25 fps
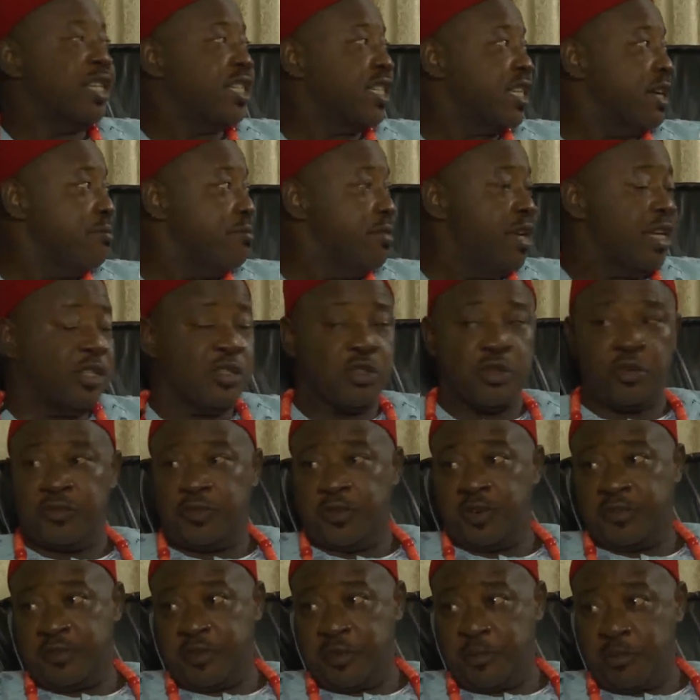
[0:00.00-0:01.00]
betterment
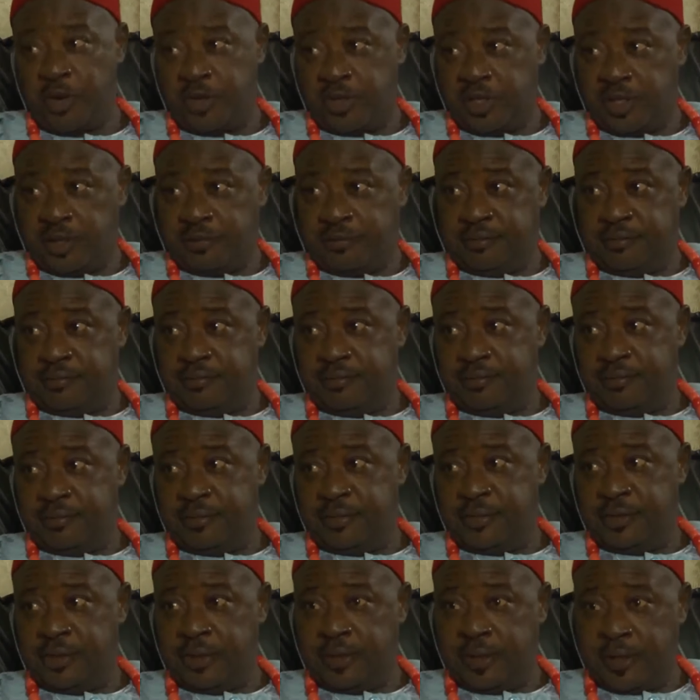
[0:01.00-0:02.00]
of everybody.
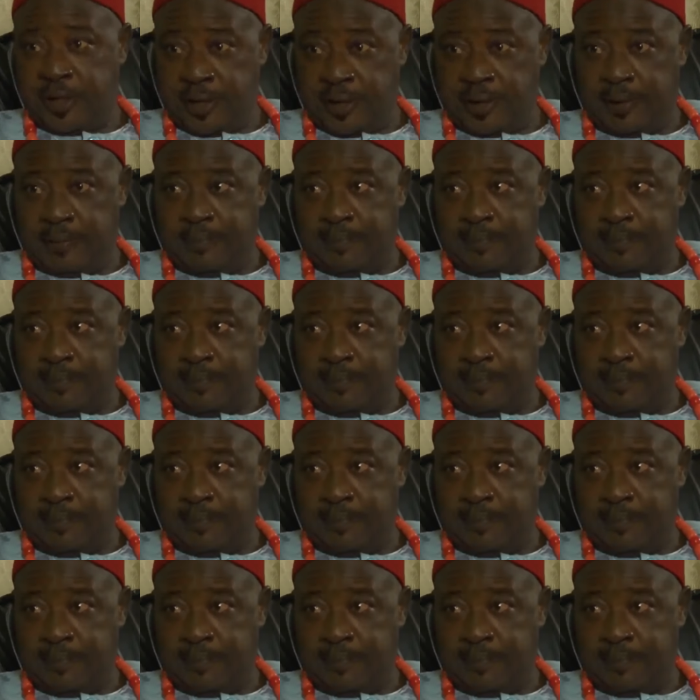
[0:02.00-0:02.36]
Okay?